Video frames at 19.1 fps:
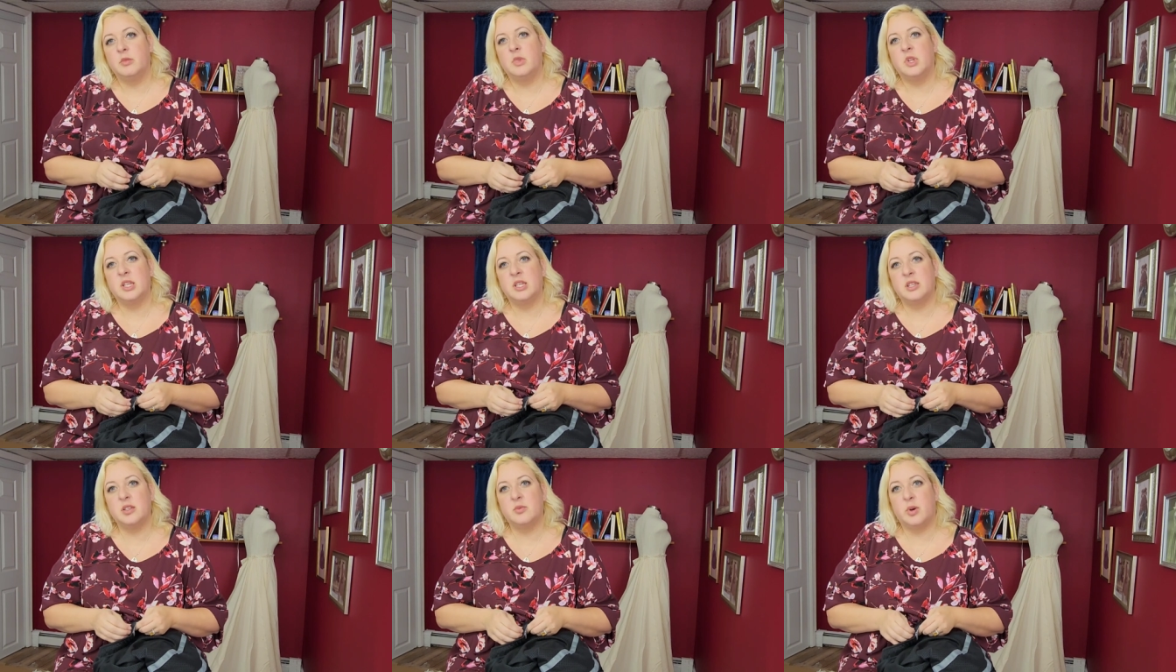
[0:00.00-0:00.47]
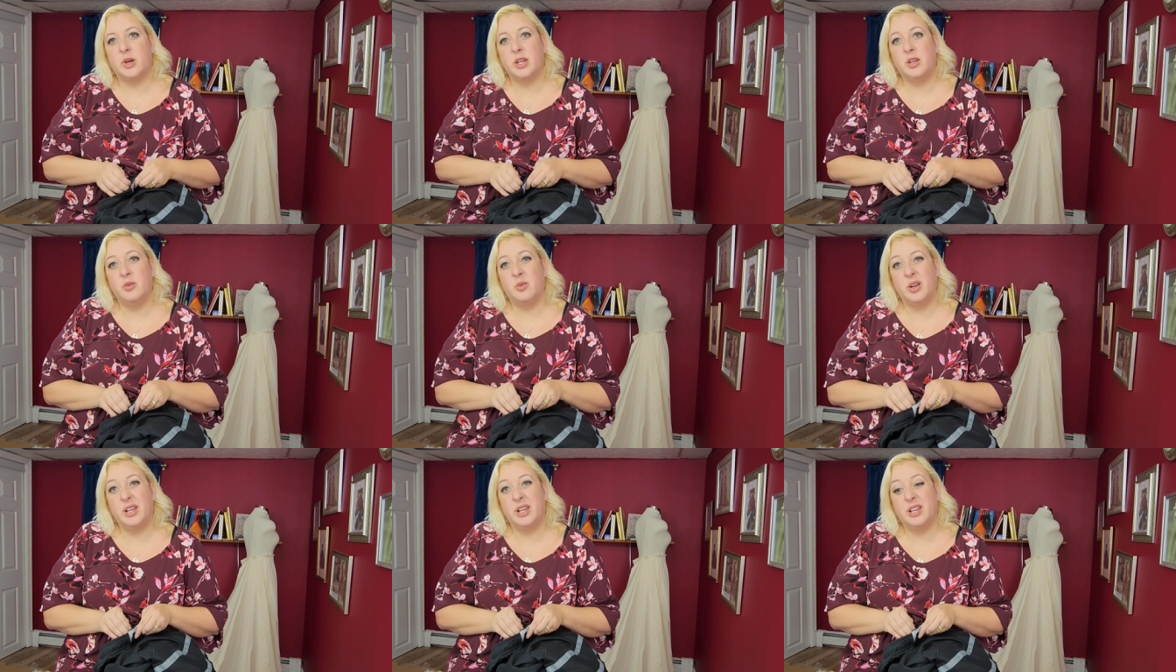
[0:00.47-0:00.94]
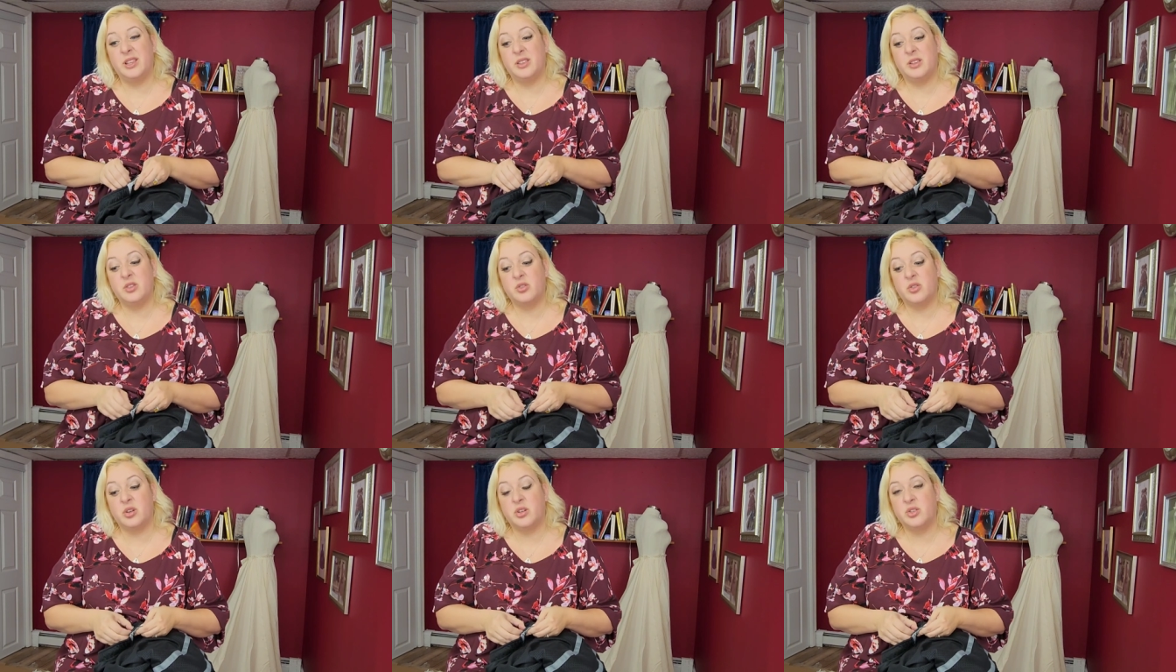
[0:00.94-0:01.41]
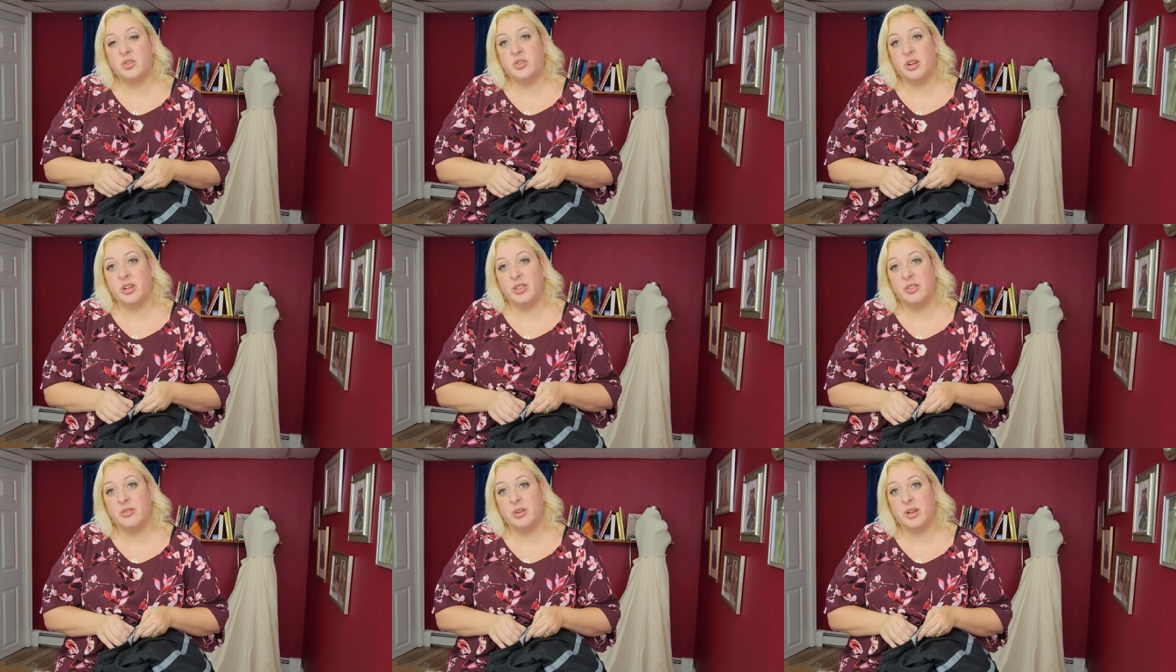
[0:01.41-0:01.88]
This is why you want to get the
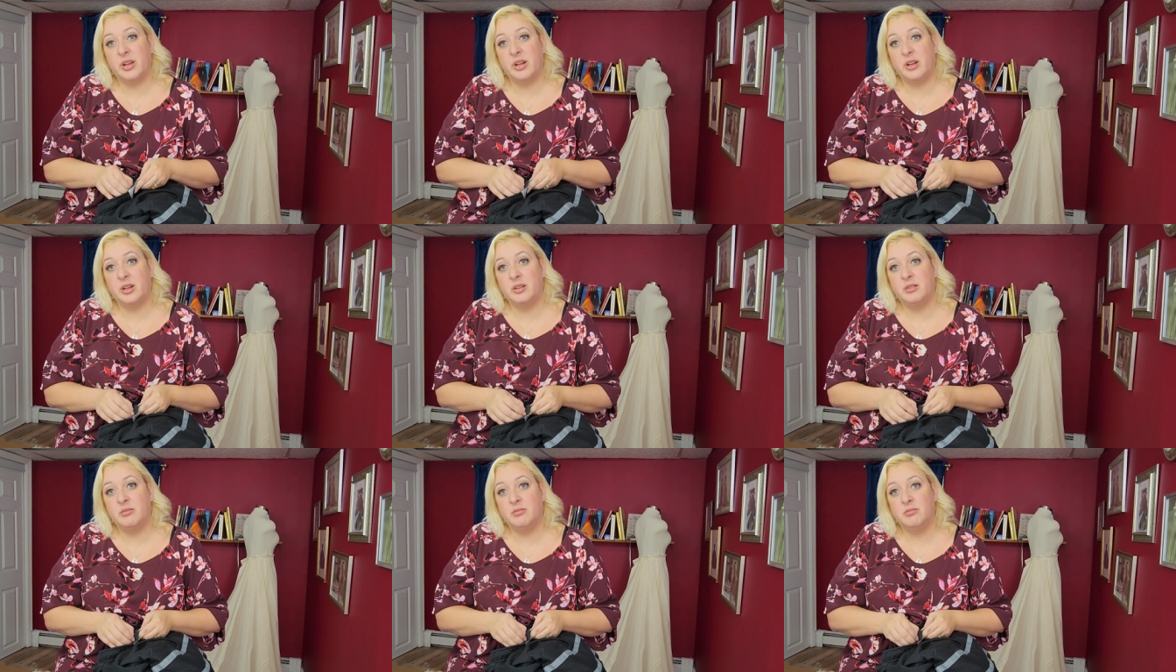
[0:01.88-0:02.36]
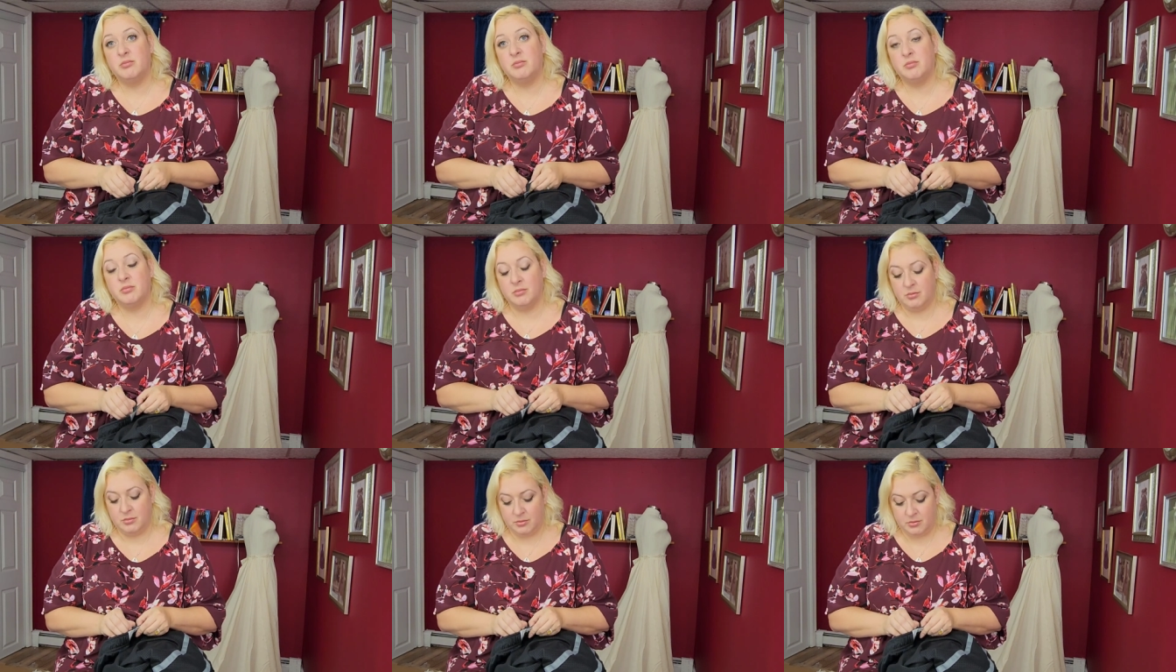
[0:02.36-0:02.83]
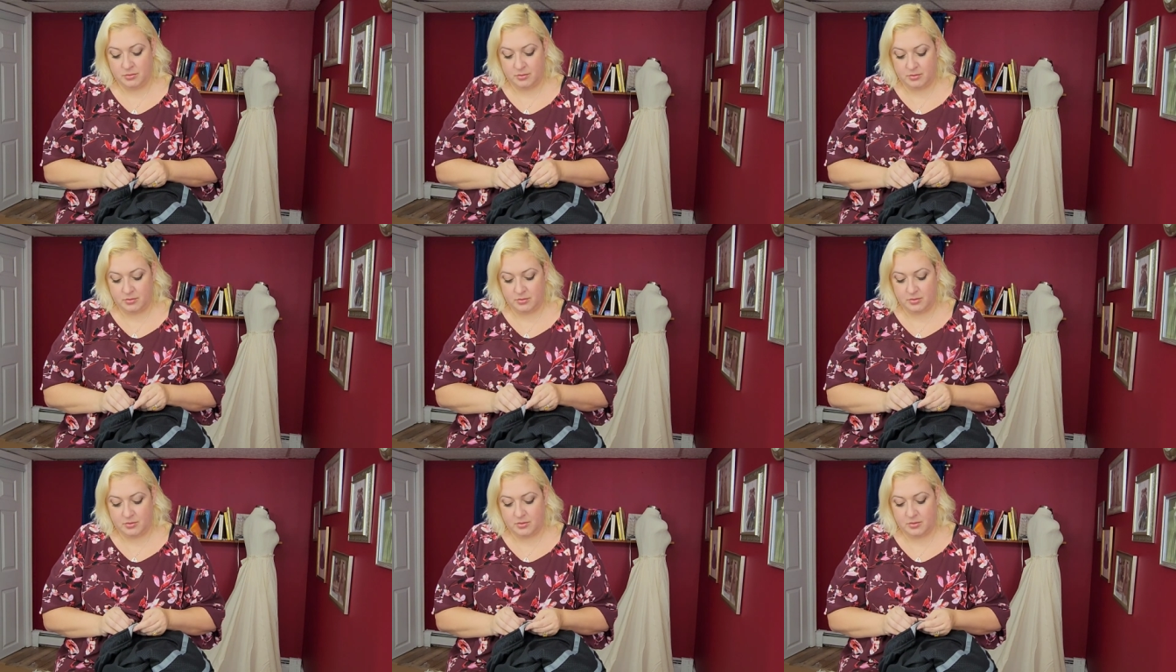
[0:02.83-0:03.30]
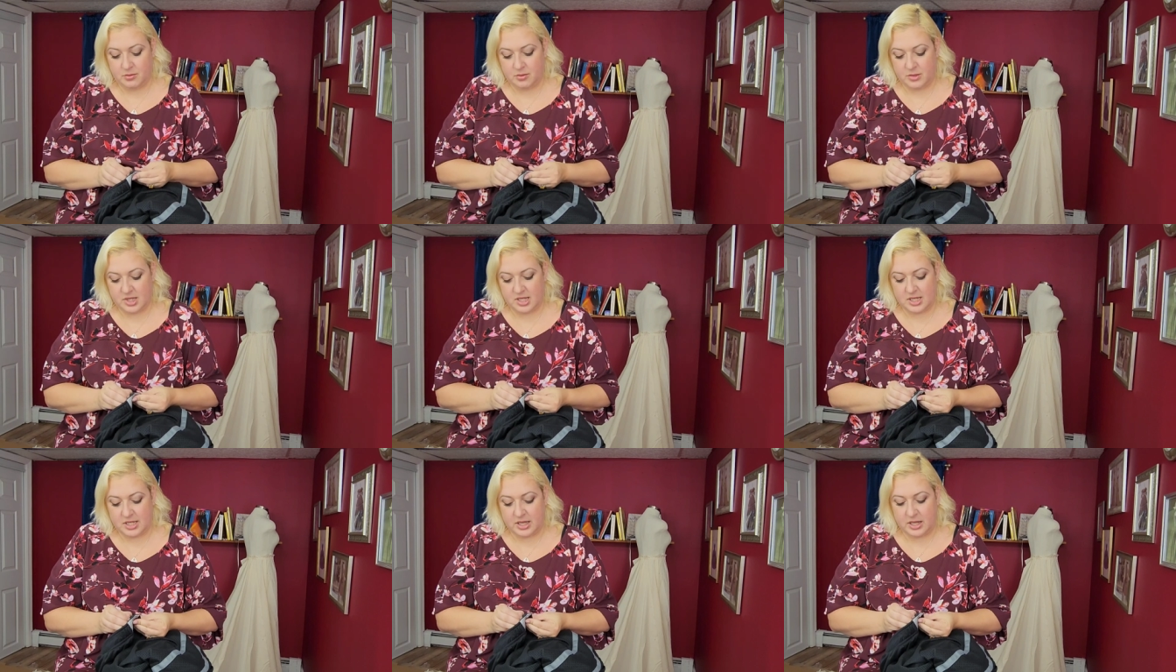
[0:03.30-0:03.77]
drawstring threader.
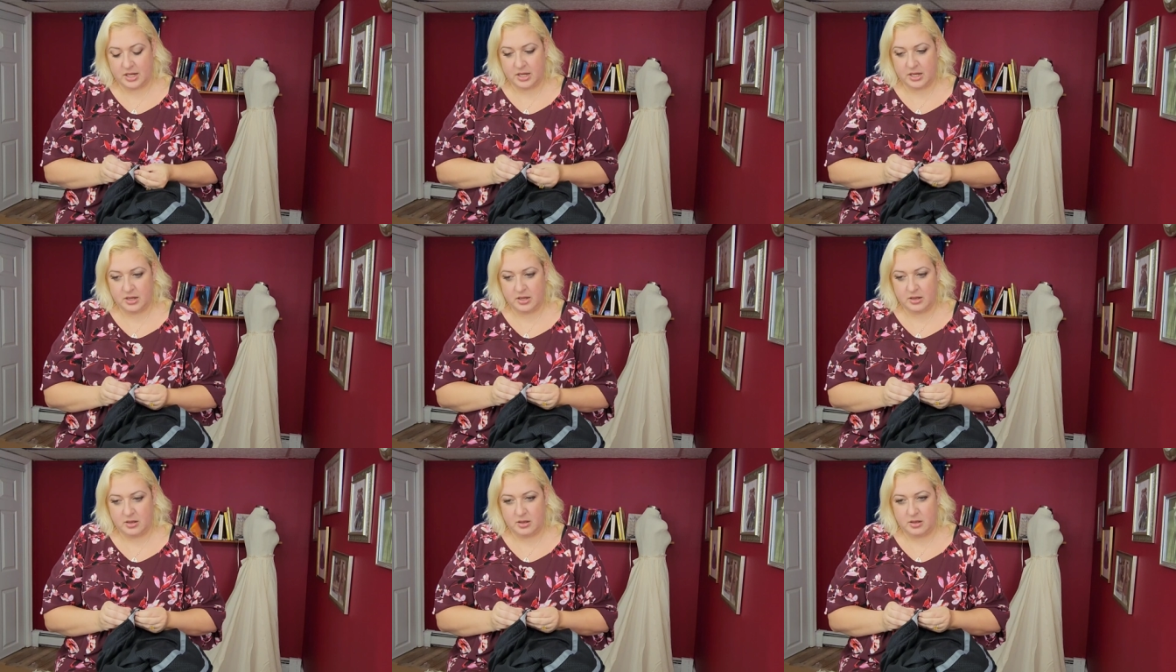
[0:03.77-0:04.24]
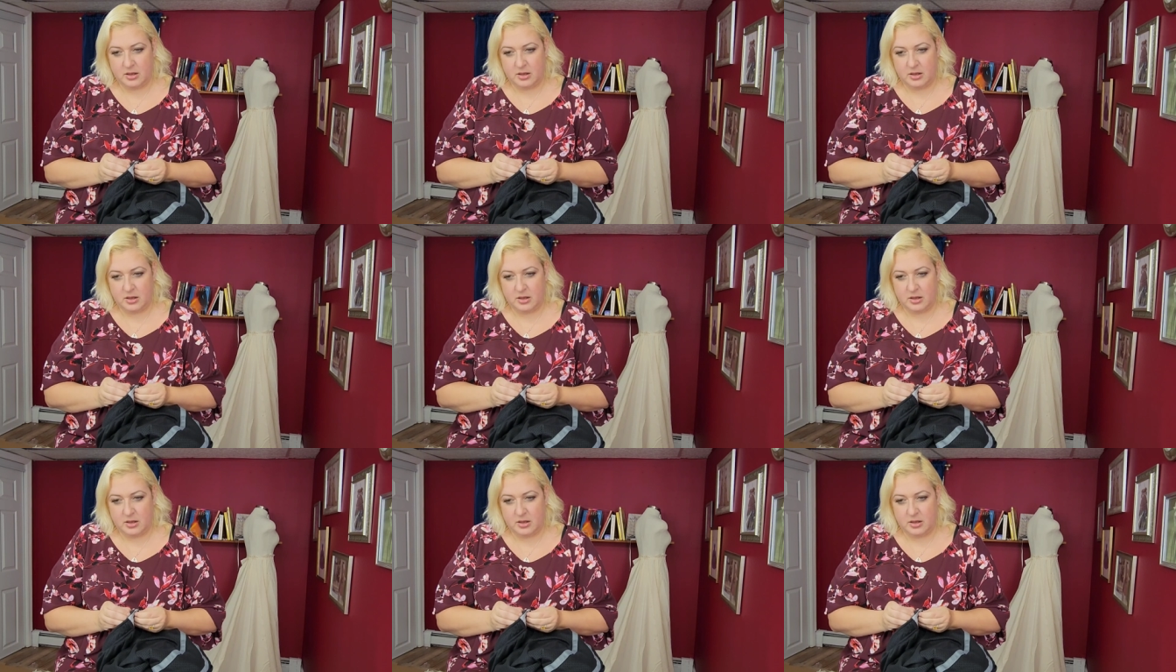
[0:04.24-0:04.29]
Is that it?